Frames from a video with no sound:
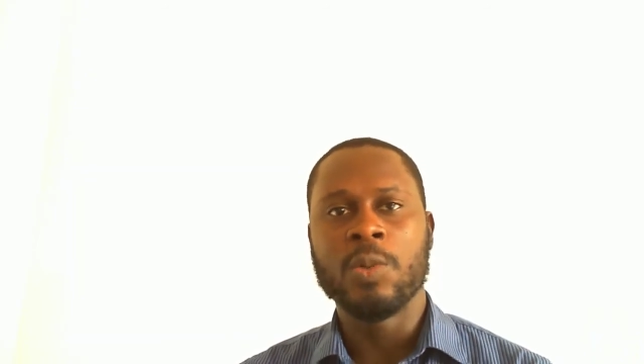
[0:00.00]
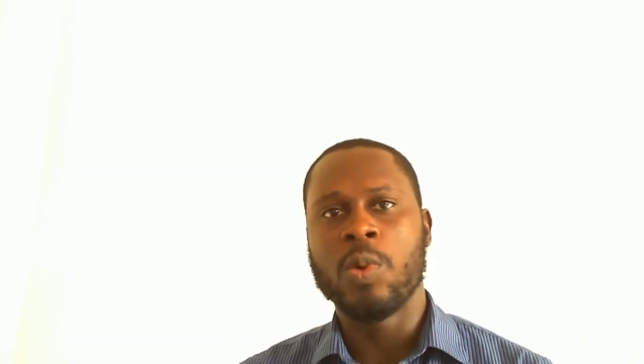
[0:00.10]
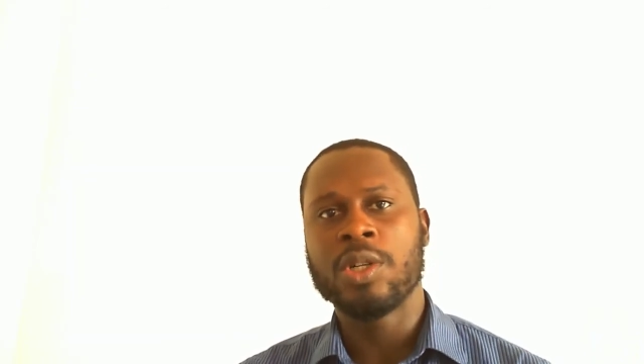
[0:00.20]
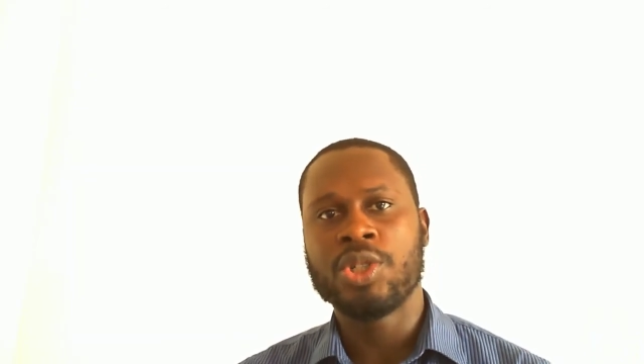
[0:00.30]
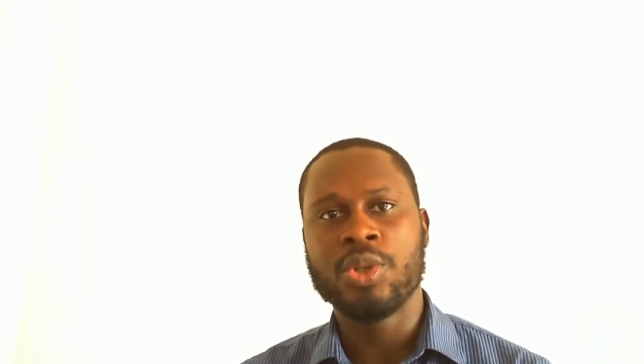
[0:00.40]

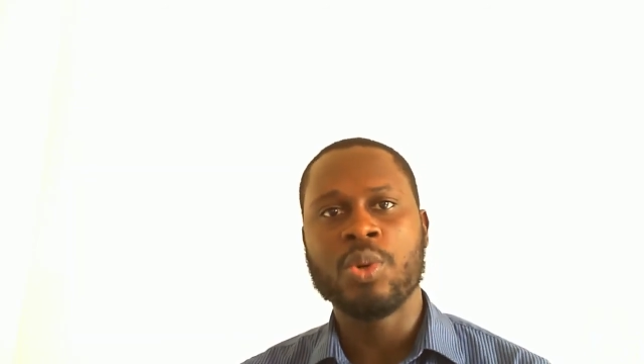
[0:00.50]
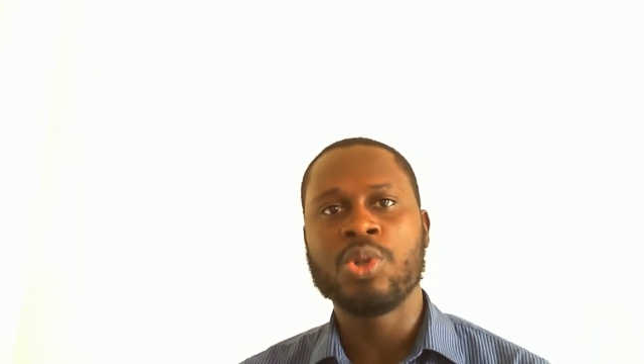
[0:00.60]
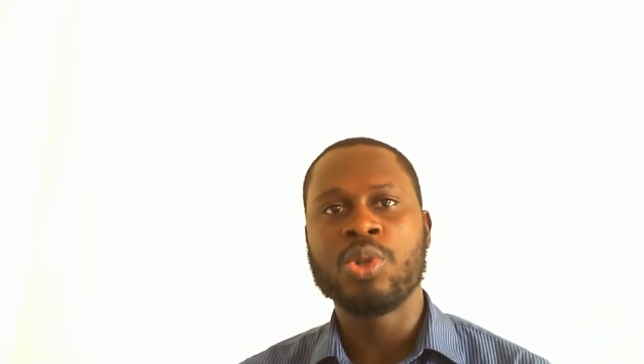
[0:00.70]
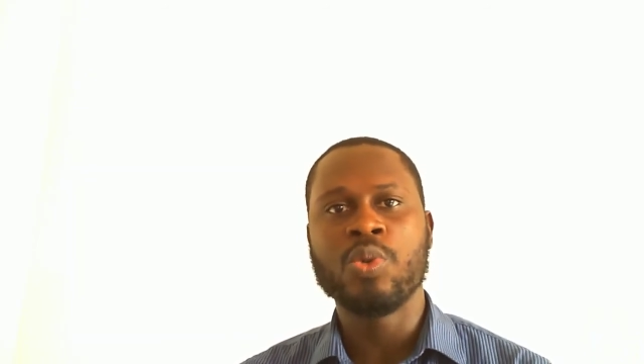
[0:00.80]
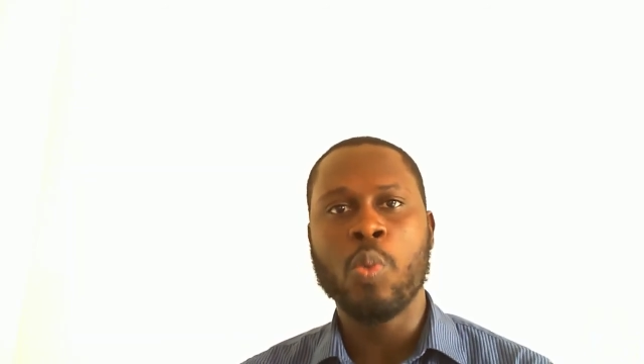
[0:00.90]
what shows
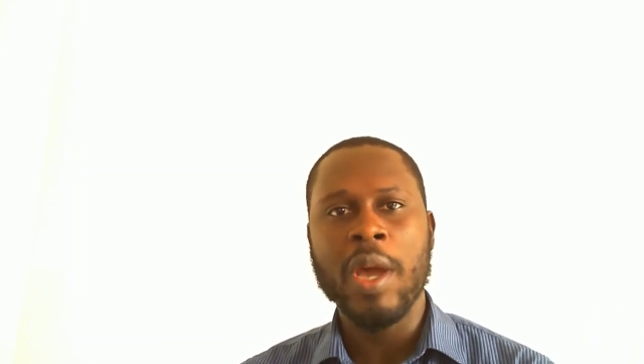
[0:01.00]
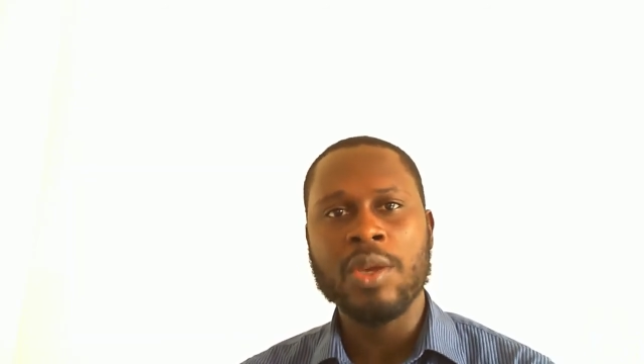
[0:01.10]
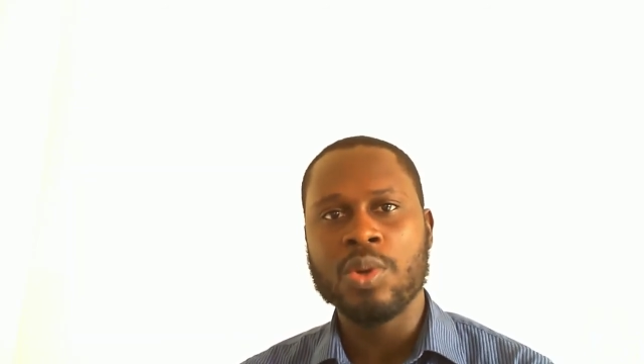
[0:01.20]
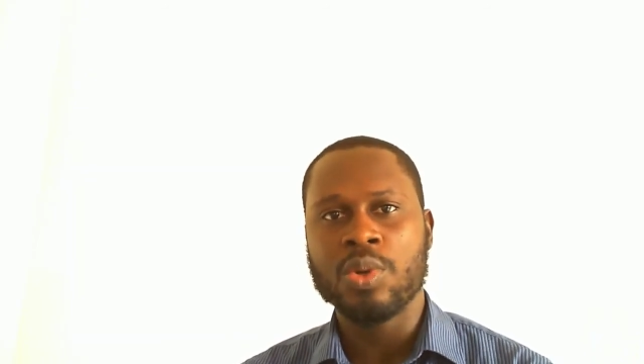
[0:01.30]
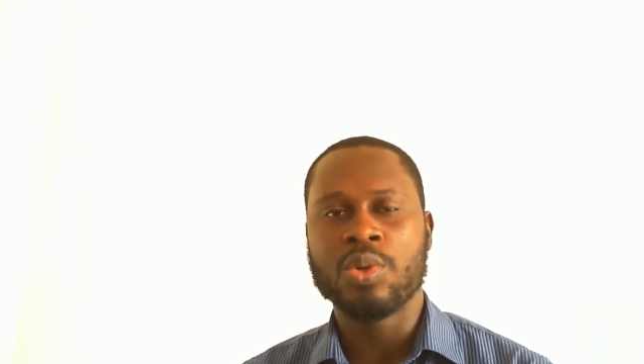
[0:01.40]
you where you
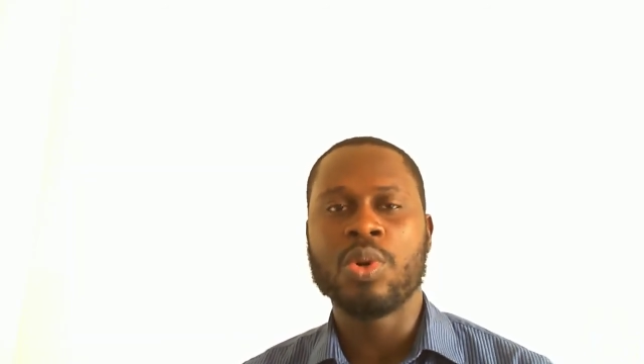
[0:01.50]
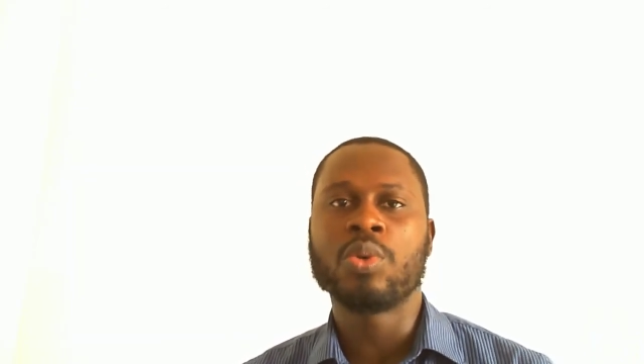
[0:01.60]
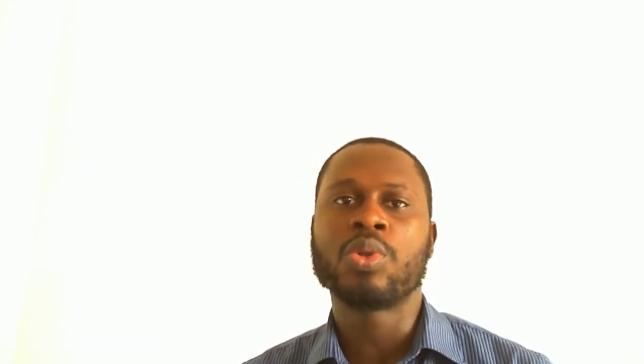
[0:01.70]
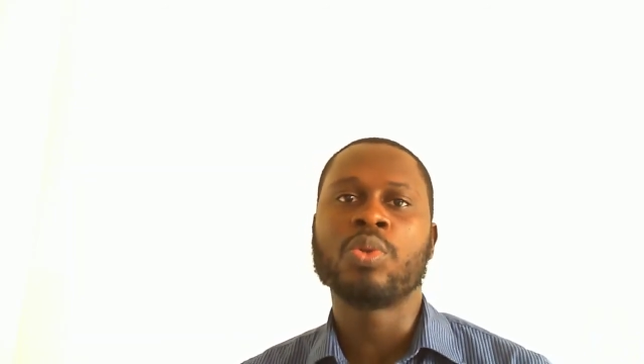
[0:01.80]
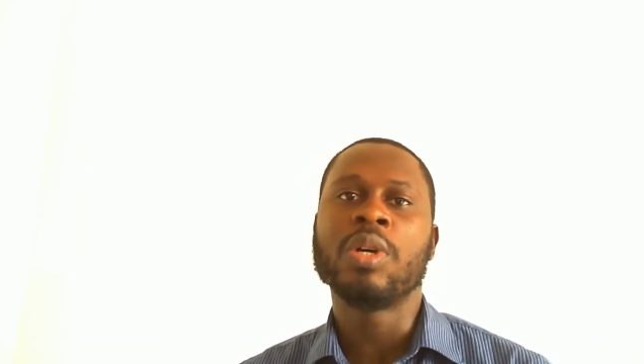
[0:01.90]
should go
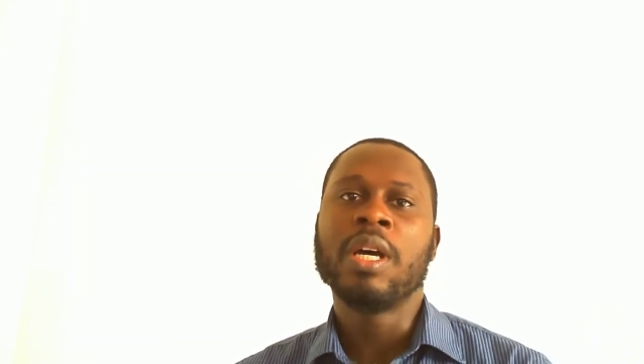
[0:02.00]
to,